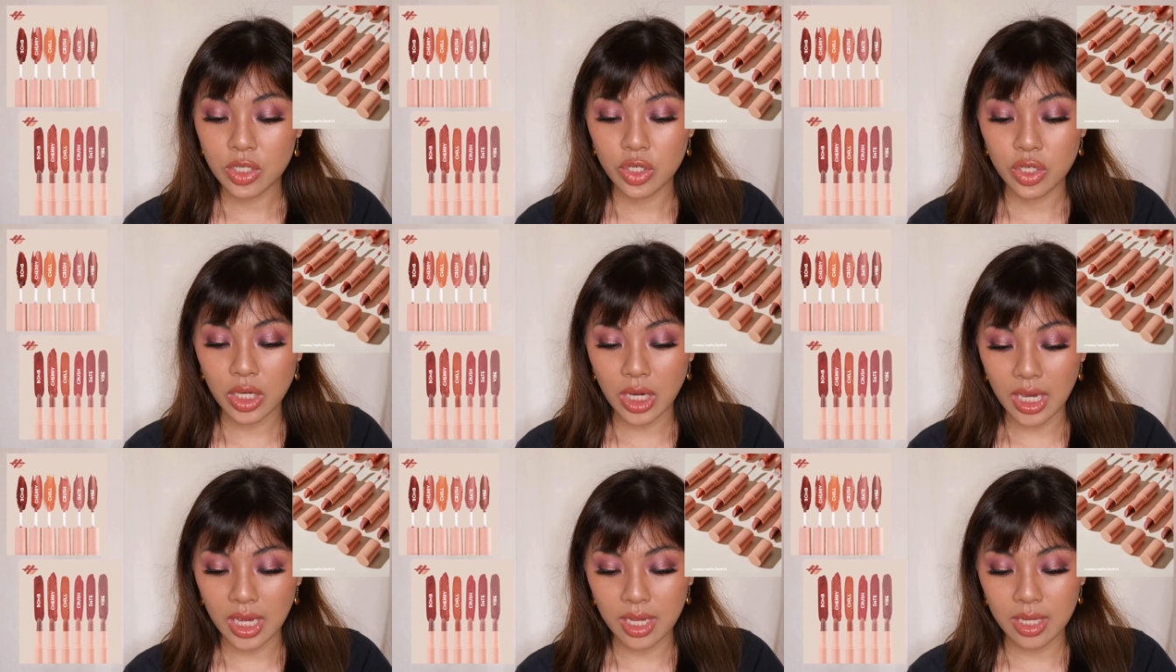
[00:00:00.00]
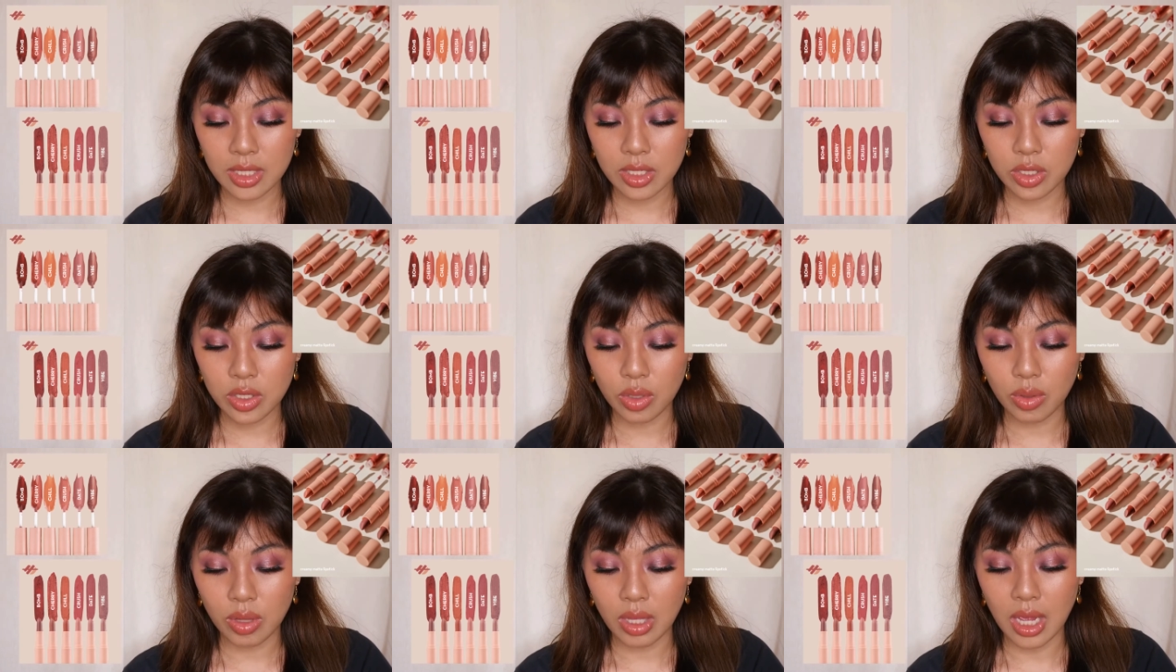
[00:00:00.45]
shades,
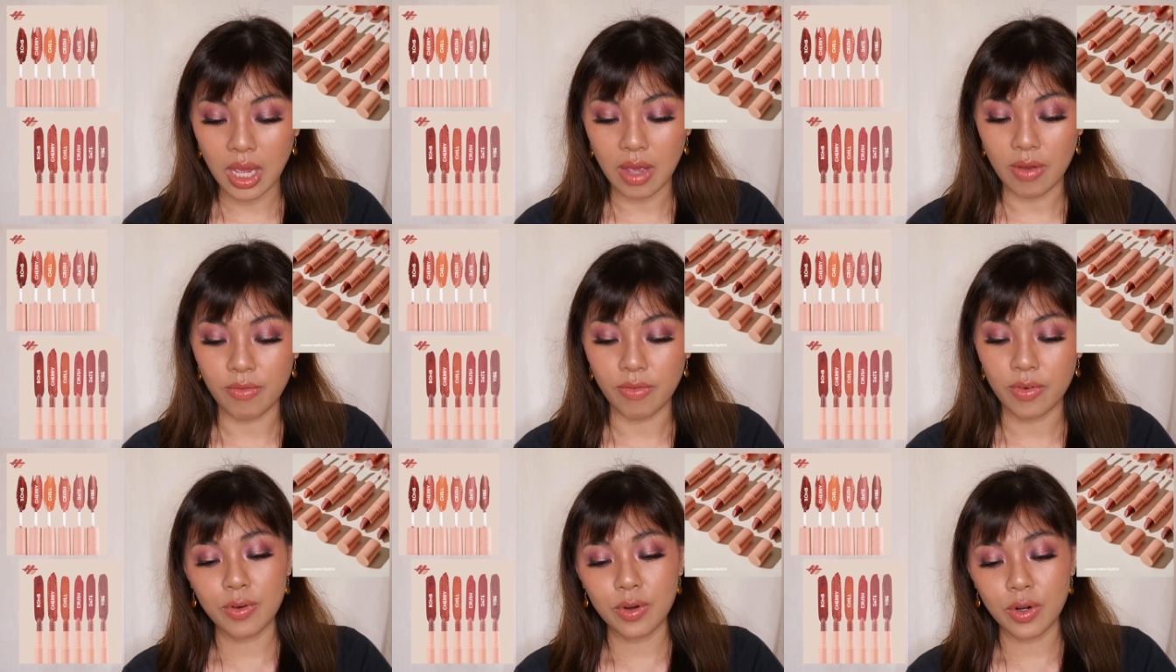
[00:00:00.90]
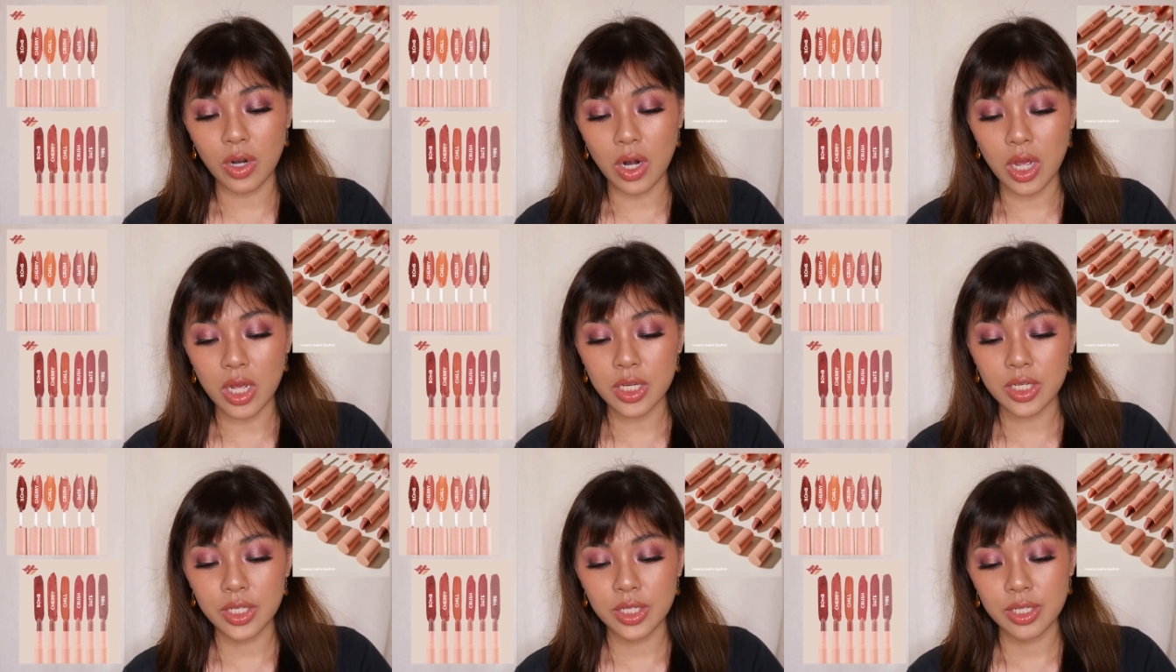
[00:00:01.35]
so they have
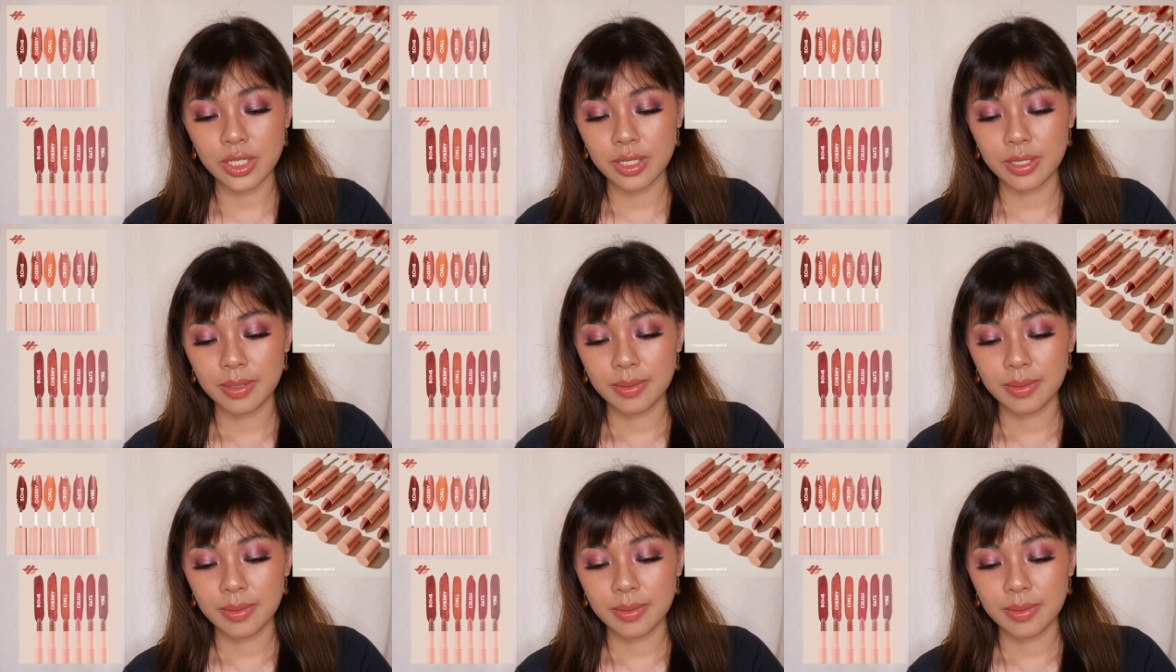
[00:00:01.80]
Crush,